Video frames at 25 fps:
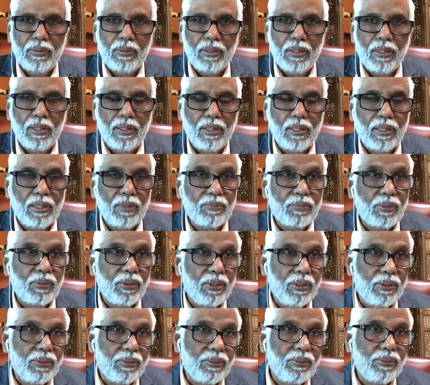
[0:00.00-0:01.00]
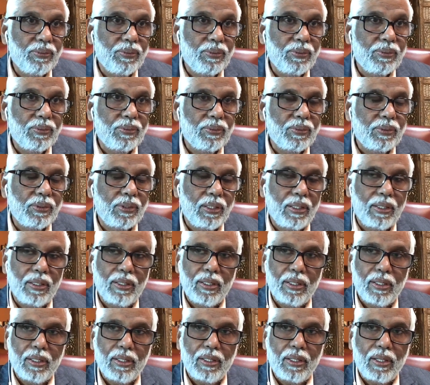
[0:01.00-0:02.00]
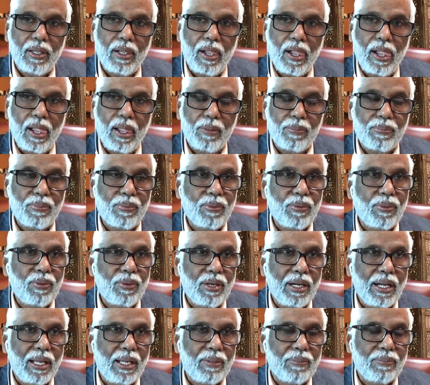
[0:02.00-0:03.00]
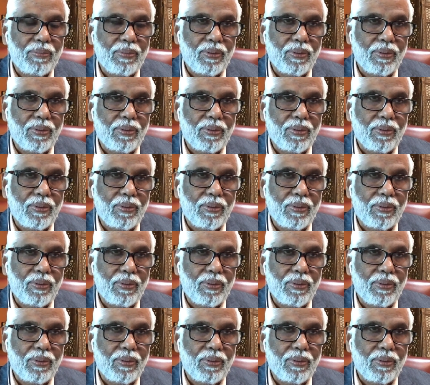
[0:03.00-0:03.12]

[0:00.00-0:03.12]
I'm going to do a program